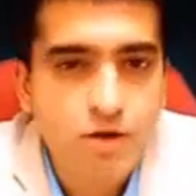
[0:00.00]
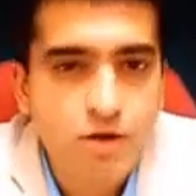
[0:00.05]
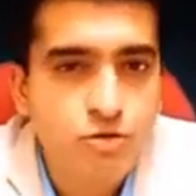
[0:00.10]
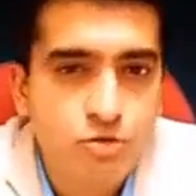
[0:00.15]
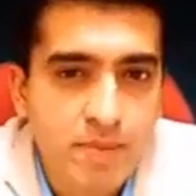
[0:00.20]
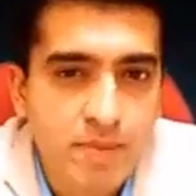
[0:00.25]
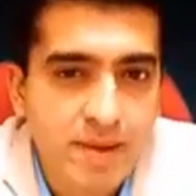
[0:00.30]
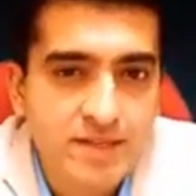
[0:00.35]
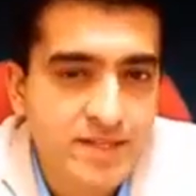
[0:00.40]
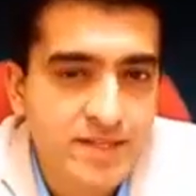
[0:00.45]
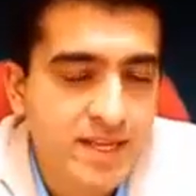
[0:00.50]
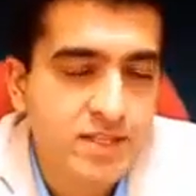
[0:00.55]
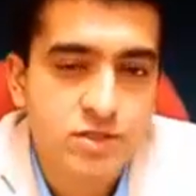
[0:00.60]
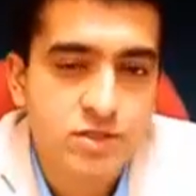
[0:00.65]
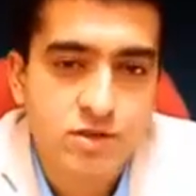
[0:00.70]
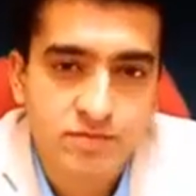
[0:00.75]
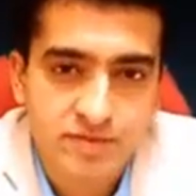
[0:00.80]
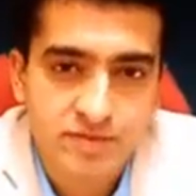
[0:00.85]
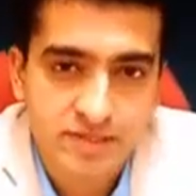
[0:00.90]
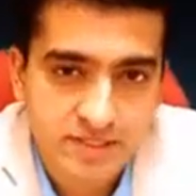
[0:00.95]
How to make
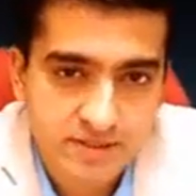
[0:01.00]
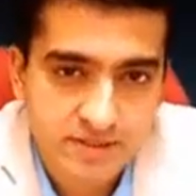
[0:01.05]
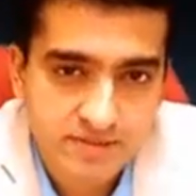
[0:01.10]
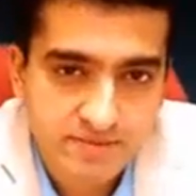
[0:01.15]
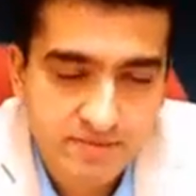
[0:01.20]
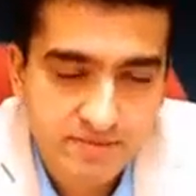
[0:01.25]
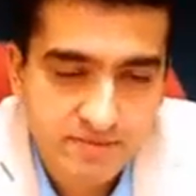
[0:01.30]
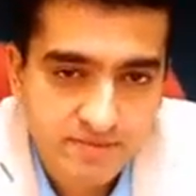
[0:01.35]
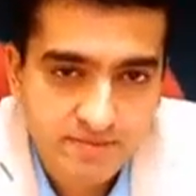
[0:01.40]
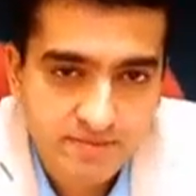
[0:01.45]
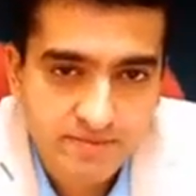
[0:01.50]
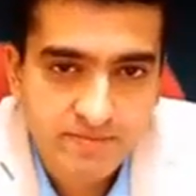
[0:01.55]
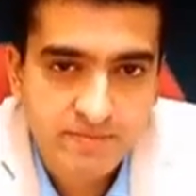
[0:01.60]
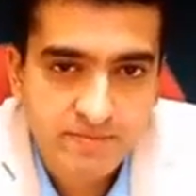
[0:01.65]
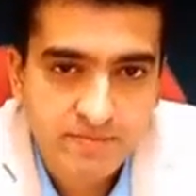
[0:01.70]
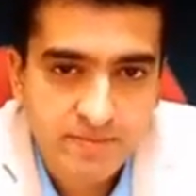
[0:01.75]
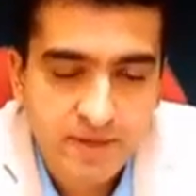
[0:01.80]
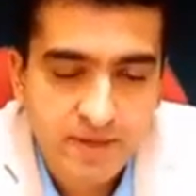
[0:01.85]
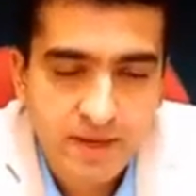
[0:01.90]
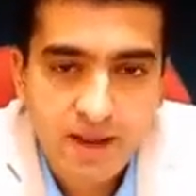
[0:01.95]
sense of it?
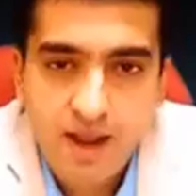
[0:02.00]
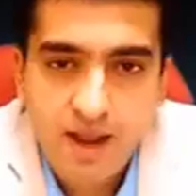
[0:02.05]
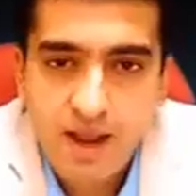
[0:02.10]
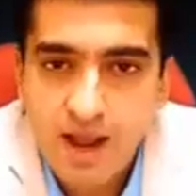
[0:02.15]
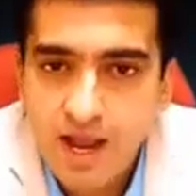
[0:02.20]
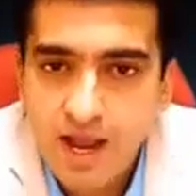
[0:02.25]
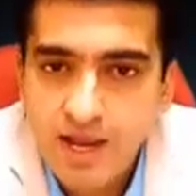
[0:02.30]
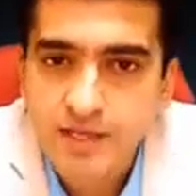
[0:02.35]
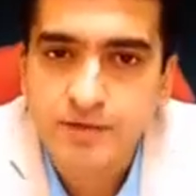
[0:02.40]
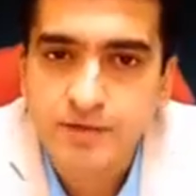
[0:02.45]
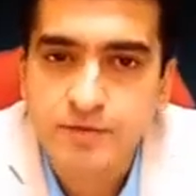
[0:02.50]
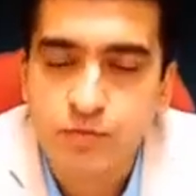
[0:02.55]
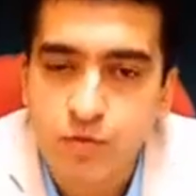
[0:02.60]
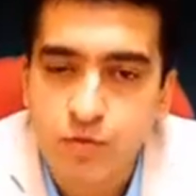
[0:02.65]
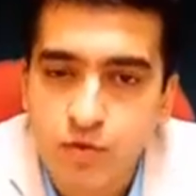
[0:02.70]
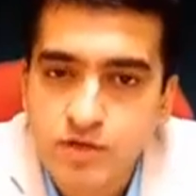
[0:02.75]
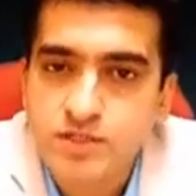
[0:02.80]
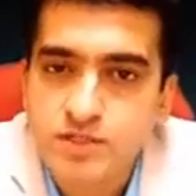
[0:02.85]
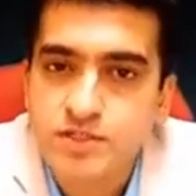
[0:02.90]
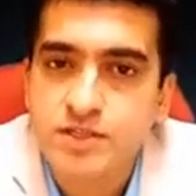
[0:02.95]
I
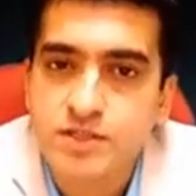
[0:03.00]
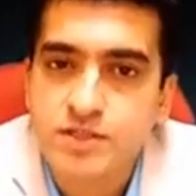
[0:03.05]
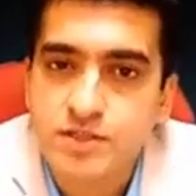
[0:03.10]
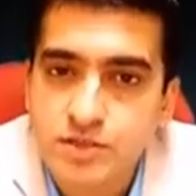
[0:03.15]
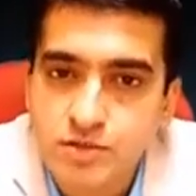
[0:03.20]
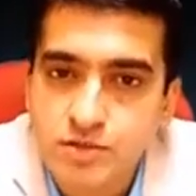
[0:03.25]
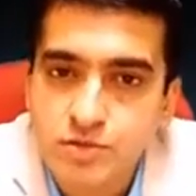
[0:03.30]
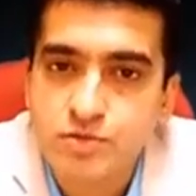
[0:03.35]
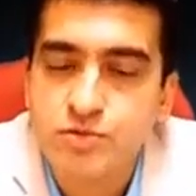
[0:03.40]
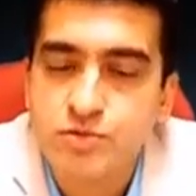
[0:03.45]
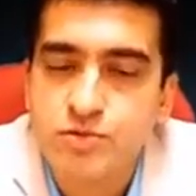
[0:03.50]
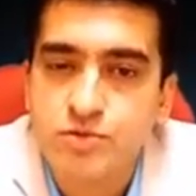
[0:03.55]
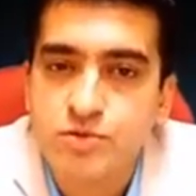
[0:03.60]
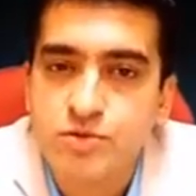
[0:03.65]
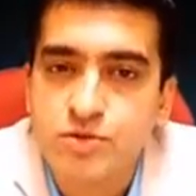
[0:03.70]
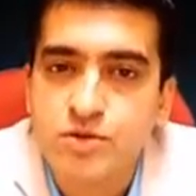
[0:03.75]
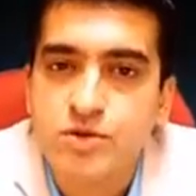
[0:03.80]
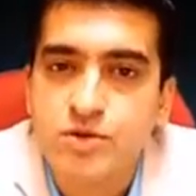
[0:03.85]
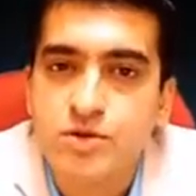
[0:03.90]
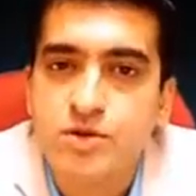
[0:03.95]
wanted to
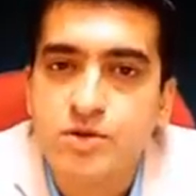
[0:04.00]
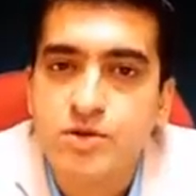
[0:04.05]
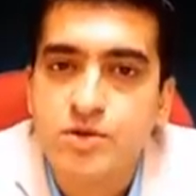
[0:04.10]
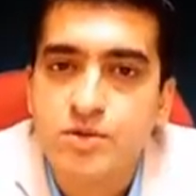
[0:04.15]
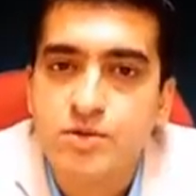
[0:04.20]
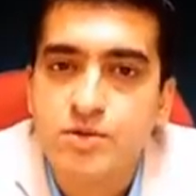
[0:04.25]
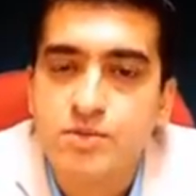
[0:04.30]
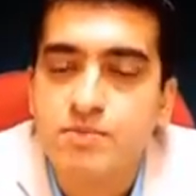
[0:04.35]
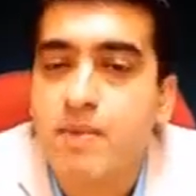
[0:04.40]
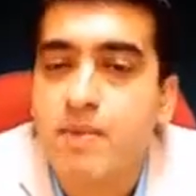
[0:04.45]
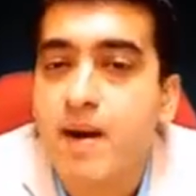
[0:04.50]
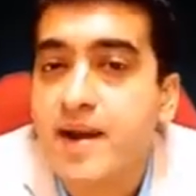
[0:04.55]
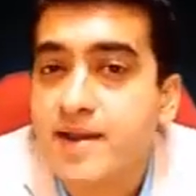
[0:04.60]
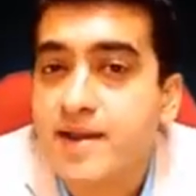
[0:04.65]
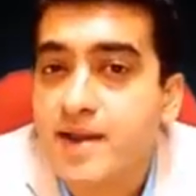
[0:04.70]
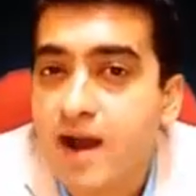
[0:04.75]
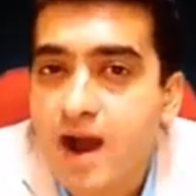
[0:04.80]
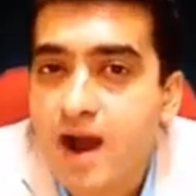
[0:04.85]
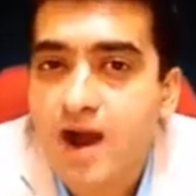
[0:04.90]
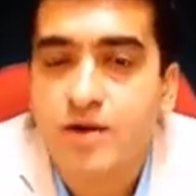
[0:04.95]

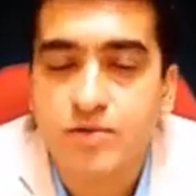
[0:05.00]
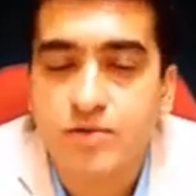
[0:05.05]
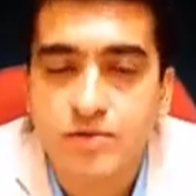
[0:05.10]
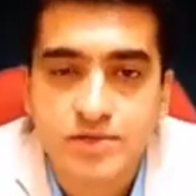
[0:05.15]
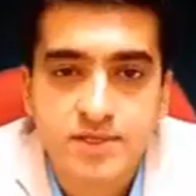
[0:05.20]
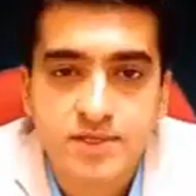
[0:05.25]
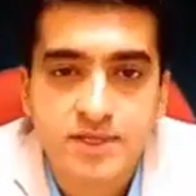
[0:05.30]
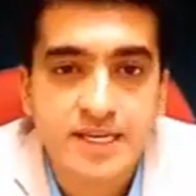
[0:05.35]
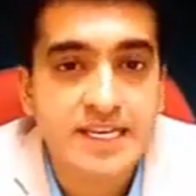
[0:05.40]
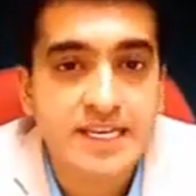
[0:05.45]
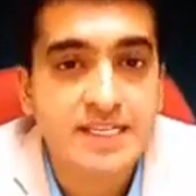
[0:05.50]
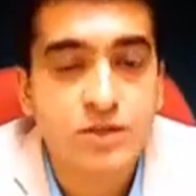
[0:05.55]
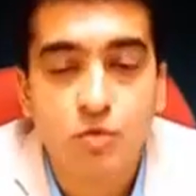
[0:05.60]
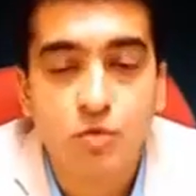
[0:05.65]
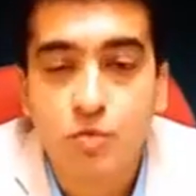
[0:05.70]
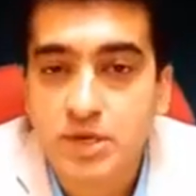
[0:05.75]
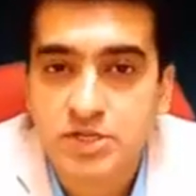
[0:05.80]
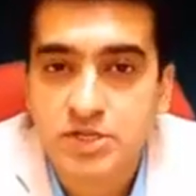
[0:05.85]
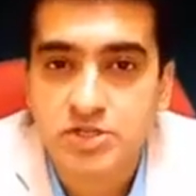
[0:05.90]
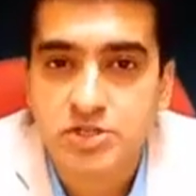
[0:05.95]
buy a house
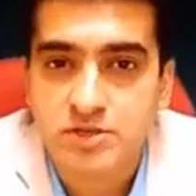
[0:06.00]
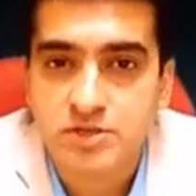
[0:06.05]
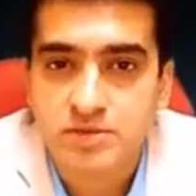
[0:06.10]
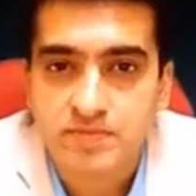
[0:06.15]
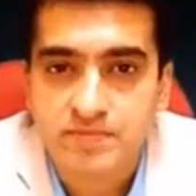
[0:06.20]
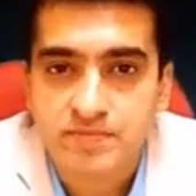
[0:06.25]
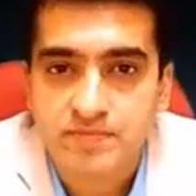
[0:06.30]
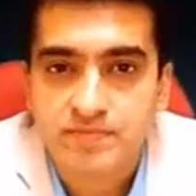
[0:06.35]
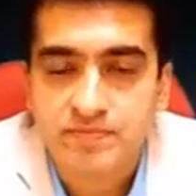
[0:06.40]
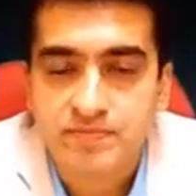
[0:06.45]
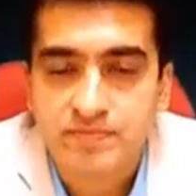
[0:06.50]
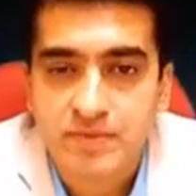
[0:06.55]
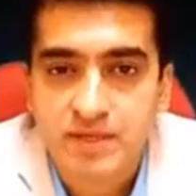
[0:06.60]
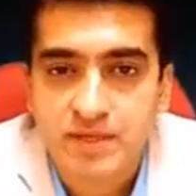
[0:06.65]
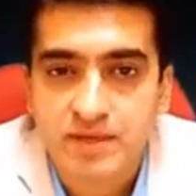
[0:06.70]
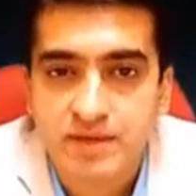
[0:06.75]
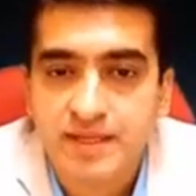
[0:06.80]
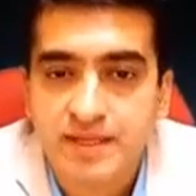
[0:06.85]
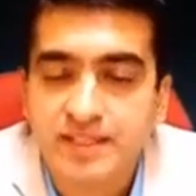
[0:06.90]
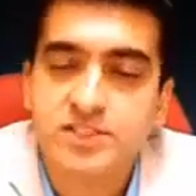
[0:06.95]
is a wish.
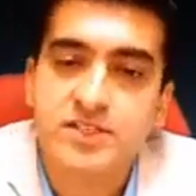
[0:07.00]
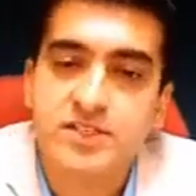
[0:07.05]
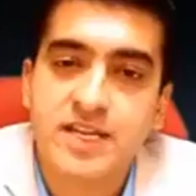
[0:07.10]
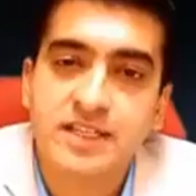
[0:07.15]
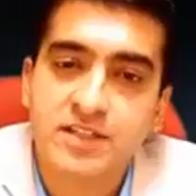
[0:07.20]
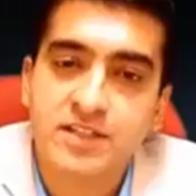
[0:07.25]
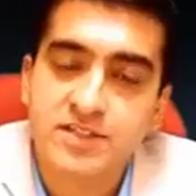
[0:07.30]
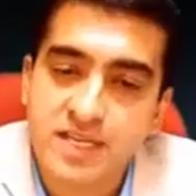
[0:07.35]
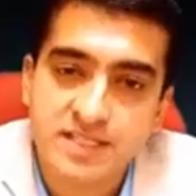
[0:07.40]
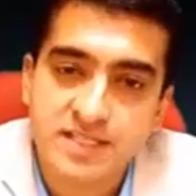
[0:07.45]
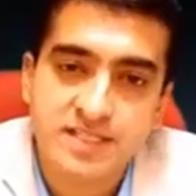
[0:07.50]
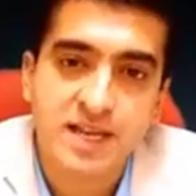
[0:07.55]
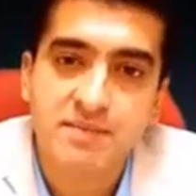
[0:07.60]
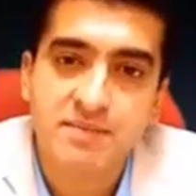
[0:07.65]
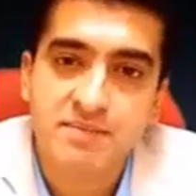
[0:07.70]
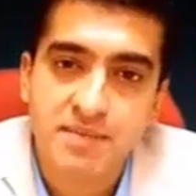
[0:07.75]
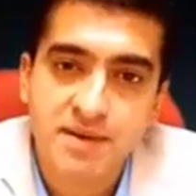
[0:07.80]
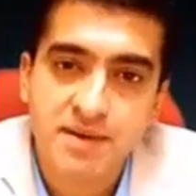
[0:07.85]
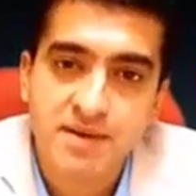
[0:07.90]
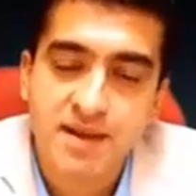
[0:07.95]
Let's take this
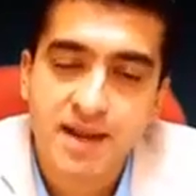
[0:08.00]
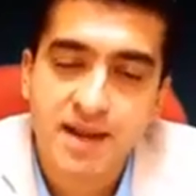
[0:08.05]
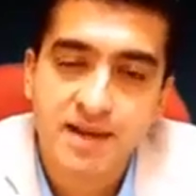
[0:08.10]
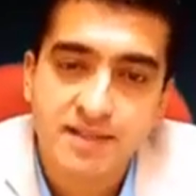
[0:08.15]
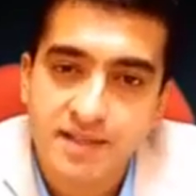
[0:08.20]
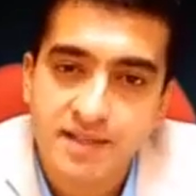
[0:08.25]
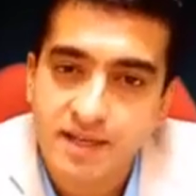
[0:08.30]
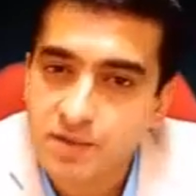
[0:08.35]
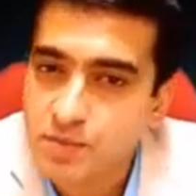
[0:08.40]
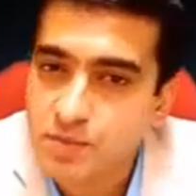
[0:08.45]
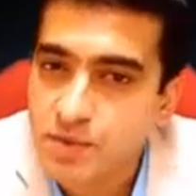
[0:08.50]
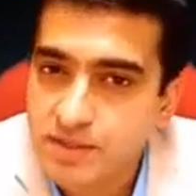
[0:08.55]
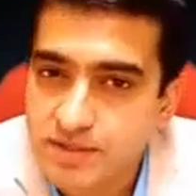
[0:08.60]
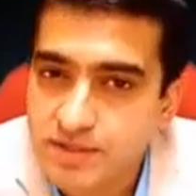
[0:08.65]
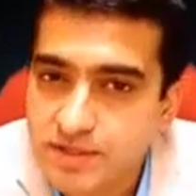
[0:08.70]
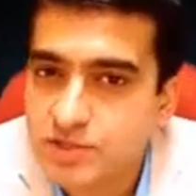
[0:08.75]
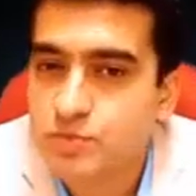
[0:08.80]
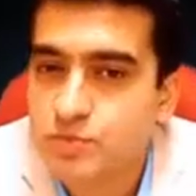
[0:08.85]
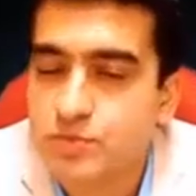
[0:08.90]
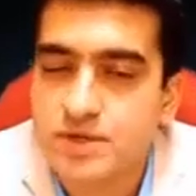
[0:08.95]
example and
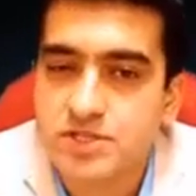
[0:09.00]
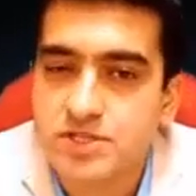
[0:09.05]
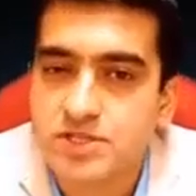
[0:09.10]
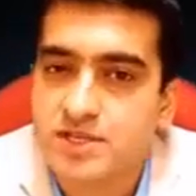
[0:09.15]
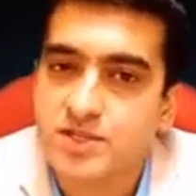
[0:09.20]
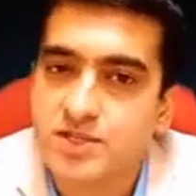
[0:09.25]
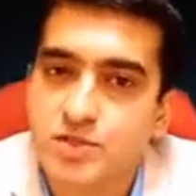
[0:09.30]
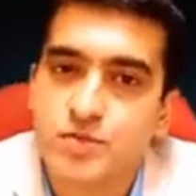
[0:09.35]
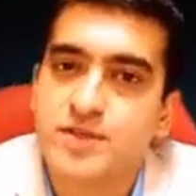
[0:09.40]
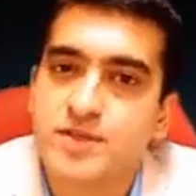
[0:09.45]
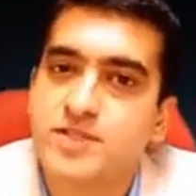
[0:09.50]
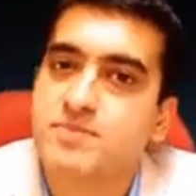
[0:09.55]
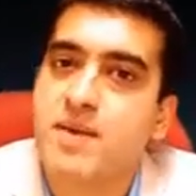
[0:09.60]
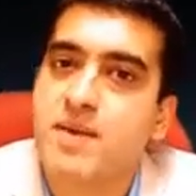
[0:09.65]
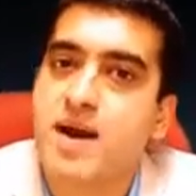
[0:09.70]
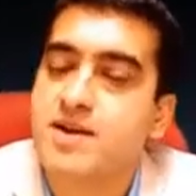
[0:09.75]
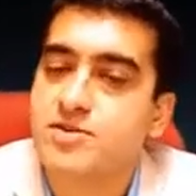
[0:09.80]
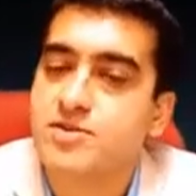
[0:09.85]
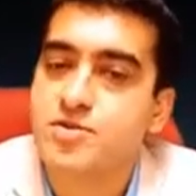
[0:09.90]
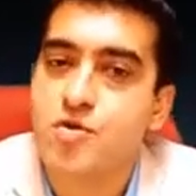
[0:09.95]
convert this wish into a
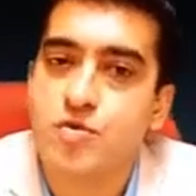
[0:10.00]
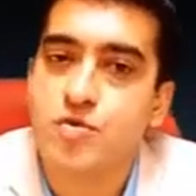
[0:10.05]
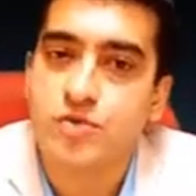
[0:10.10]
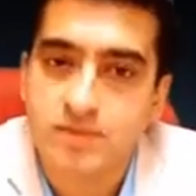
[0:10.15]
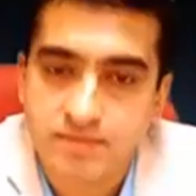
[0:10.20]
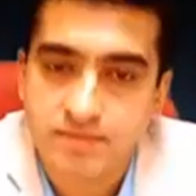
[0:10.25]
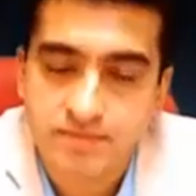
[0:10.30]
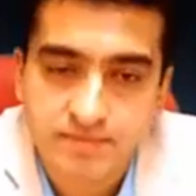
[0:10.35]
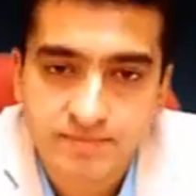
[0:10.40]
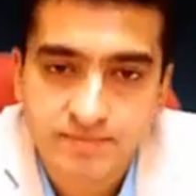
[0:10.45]
SMART goal.